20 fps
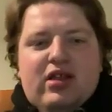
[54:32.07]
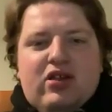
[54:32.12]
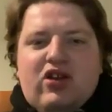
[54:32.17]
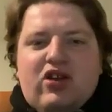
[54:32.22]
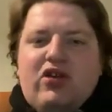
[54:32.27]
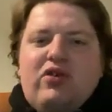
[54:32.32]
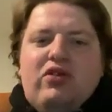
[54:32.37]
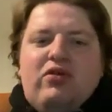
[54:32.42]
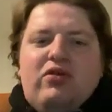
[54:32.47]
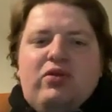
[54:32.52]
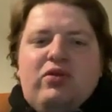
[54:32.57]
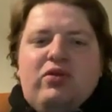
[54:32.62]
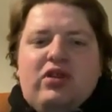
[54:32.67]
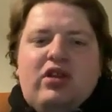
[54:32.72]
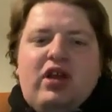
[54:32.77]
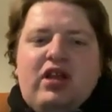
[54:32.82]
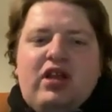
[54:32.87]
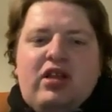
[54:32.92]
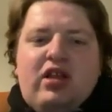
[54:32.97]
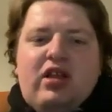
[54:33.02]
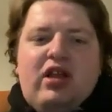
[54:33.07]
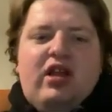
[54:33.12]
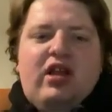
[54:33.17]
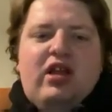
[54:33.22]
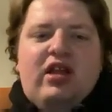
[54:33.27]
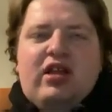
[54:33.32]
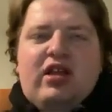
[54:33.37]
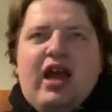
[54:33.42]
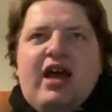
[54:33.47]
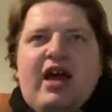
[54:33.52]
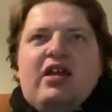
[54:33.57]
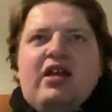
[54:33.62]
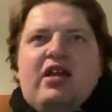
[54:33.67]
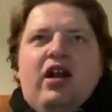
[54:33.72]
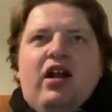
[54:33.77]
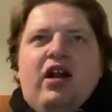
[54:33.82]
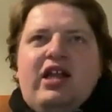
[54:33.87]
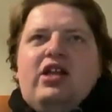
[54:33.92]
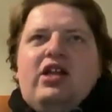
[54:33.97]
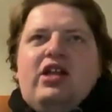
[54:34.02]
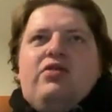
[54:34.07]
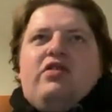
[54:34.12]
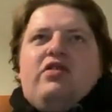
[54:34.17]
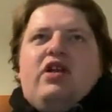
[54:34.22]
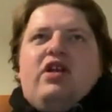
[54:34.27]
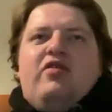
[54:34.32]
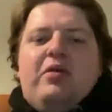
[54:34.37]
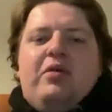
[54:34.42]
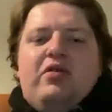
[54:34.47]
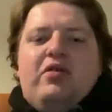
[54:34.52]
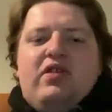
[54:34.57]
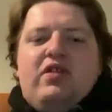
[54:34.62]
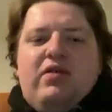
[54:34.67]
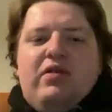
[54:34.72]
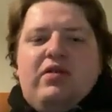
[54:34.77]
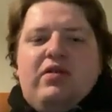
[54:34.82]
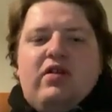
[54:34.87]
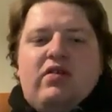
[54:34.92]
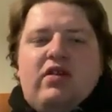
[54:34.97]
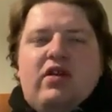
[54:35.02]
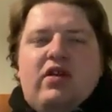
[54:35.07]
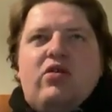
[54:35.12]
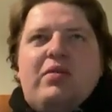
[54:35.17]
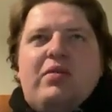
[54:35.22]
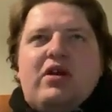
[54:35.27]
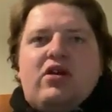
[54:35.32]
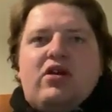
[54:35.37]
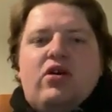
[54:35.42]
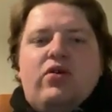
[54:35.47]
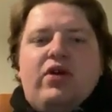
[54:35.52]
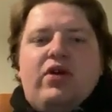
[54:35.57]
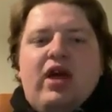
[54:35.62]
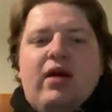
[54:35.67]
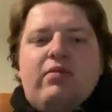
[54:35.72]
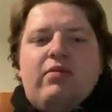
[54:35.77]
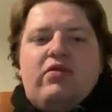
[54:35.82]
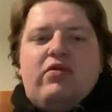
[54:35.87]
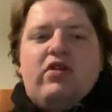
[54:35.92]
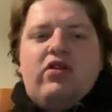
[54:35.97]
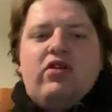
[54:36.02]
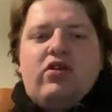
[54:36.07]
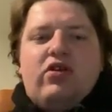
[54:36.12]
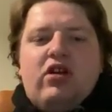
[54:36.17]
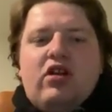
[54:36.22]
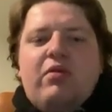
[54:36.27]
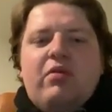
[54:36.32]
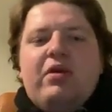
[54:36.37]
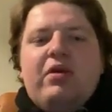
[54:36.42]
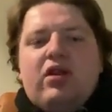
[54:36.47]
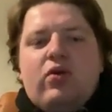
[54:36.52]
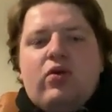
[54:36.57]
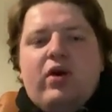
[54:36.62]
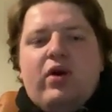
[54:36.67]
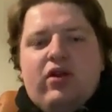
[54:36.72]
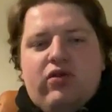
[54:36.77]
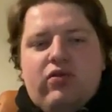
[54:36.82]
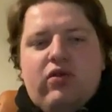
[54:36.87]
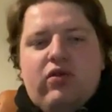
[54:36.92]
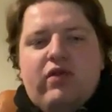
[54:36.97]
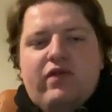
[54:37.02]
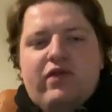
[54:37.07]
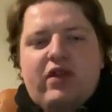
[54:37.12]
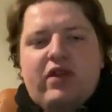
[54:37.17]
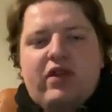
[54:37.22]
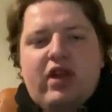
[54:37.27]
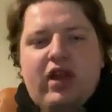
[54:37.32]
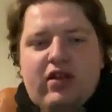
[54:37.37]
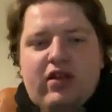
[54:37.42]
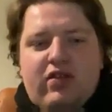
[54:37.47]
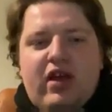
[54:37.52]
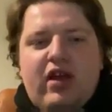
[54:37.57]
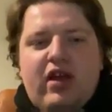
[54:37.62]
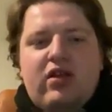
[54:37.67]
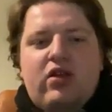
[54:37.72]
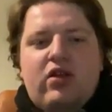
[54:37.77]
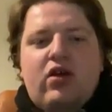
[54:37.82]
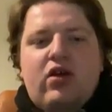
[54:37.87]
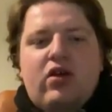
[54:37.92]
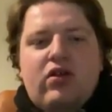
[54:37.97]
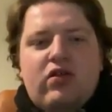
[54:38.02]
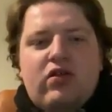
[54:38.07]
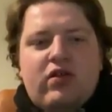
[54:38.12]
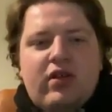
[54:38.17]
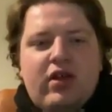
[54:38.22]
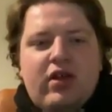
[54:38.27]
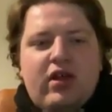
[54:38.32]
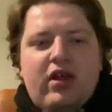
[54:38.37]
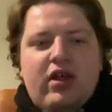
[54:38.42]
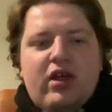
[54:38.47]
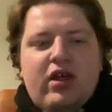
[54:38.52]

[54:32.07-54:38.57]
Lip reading: Gatland clearly knows enough about Dewi to say, you're my co-captain, you're going to be in the Wales squad for the next 10 years.